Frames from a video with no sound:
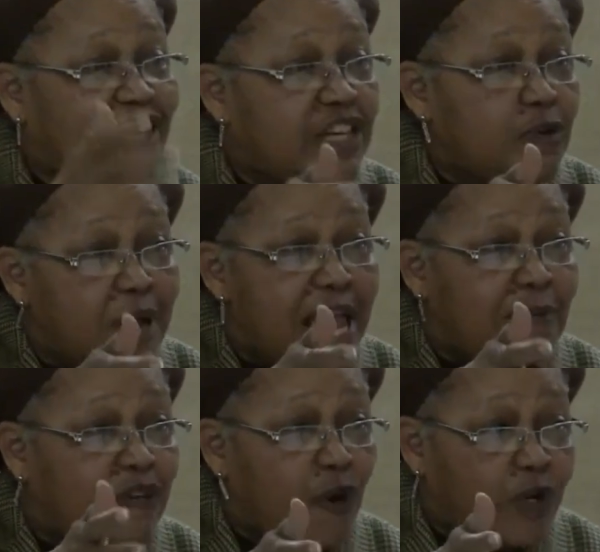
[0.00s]
actually
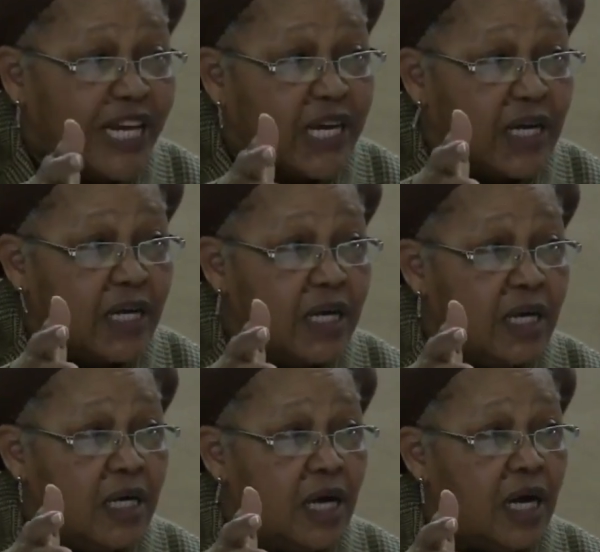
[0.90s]
able to vote here
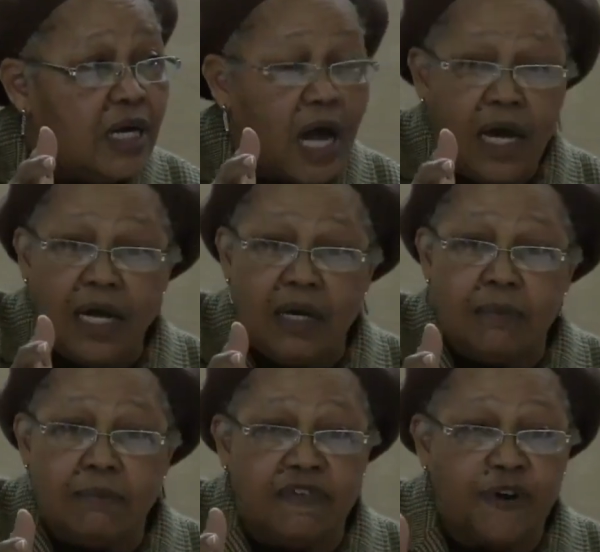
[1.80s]

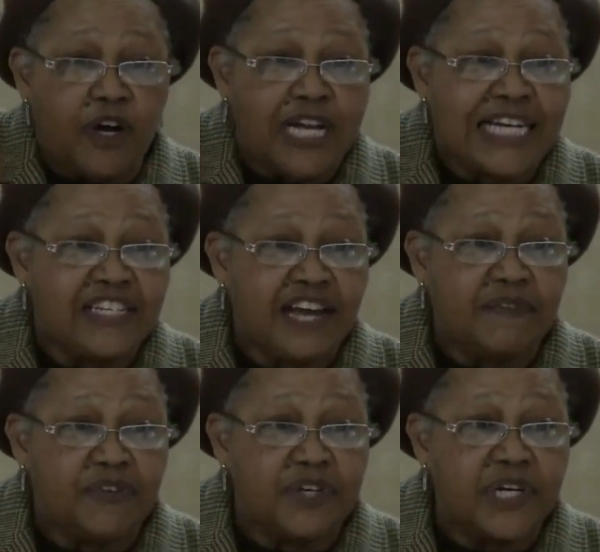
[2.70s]
before
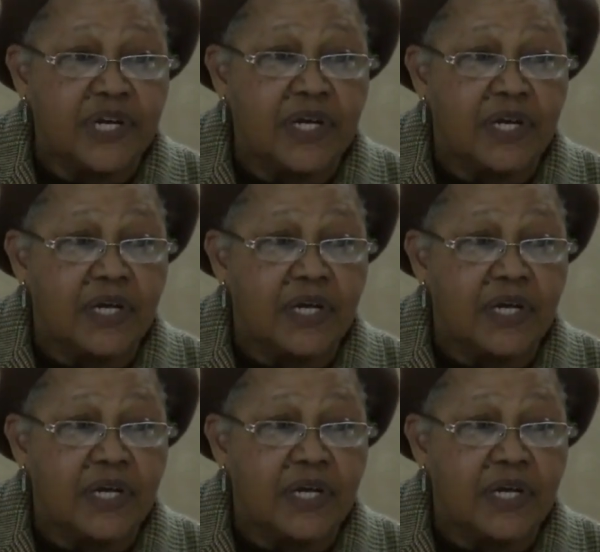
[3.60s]
1973.